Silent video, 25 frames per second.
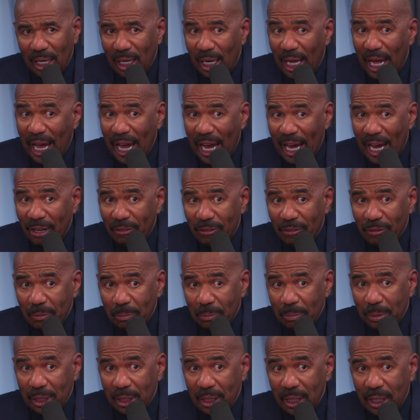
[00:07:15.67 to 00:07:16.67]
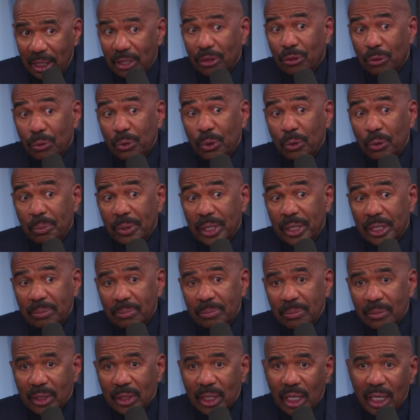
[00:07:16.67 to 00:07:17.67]
laughed, but it threw me
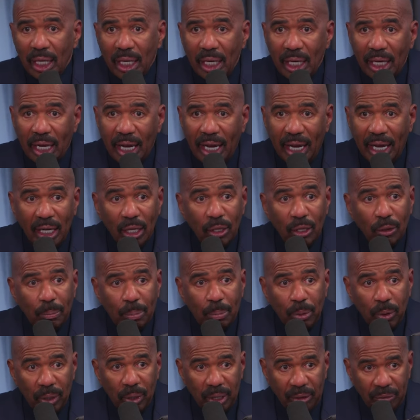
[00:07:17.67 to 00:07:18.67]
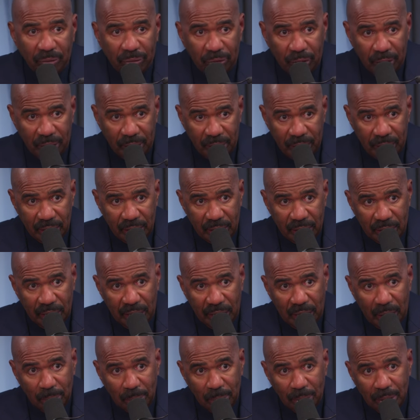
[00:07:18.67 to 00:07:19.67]
had a little boy in front of this
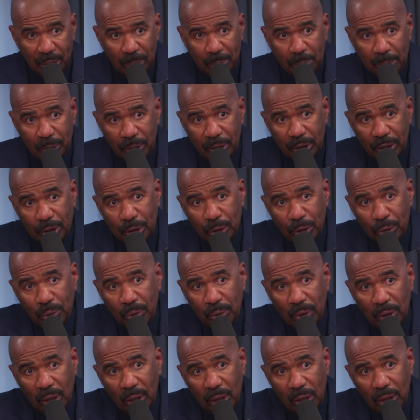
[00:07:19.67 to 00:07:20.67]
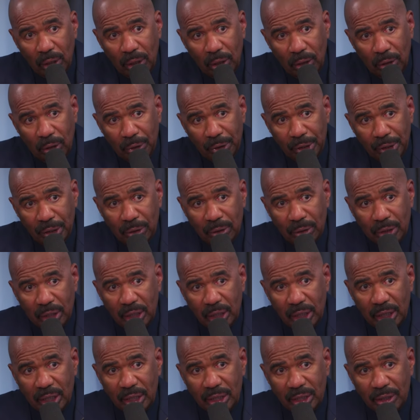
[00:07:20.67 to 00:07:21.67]
table and they put two Oreo
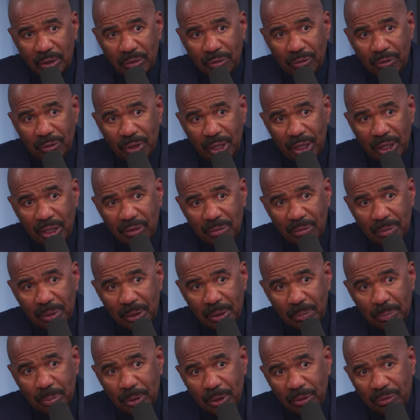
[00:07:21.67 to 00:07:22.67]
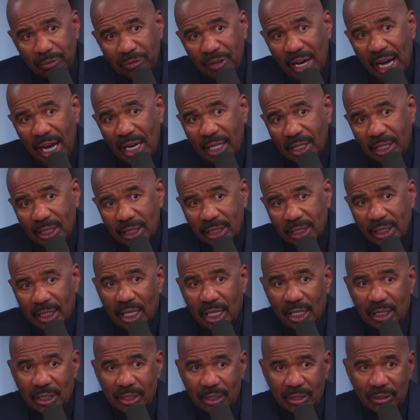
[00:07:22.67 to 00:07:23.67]
cookies in front of him and put
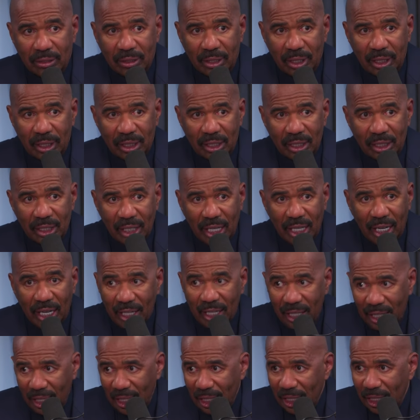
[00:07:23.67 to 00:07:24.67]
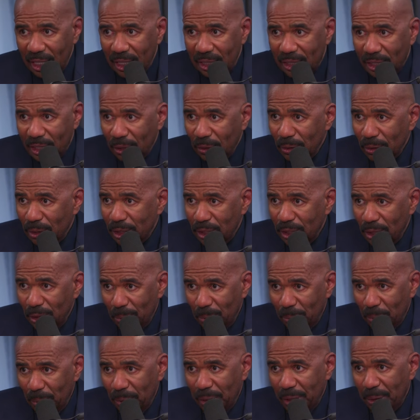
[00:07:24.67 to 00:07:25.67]
$500 on the other side and told this
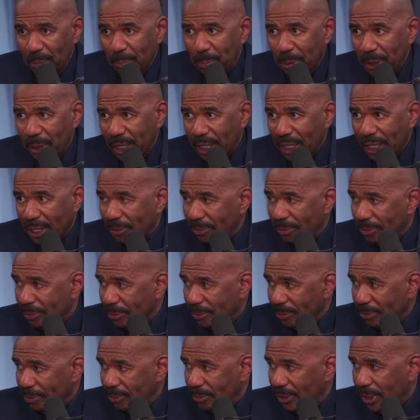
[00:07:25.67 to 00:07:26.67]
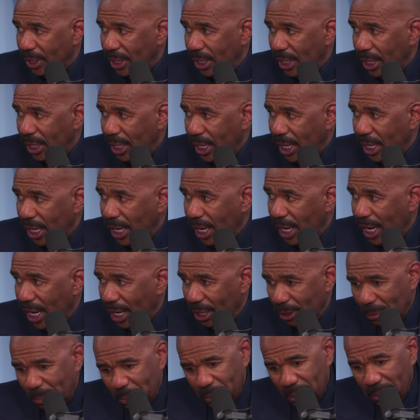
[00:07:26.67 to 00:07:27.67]
little boy to pick. And that
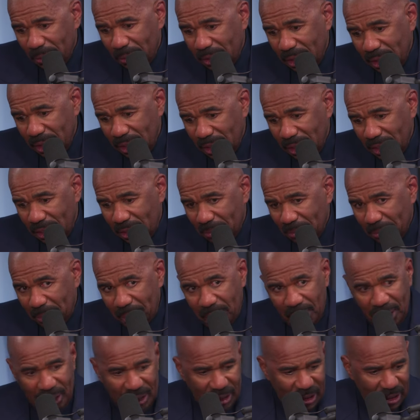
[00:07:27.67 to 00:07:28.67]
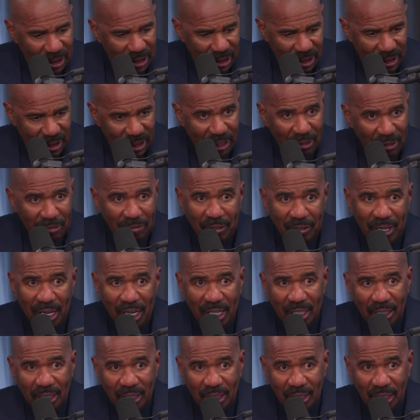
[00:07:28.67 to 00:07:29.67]
little boy was looking at them cookies and looking at that
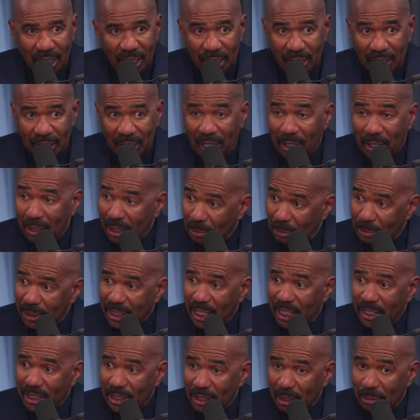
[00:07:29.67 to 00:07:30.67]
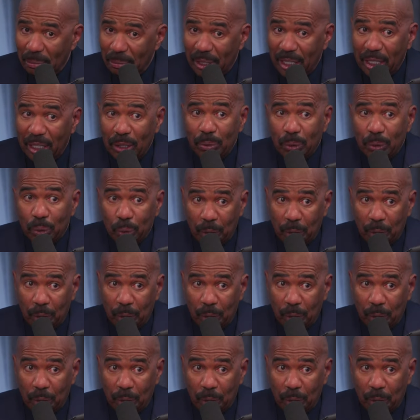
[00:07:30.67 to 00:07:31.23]
$500. And let me tell you something, man, he was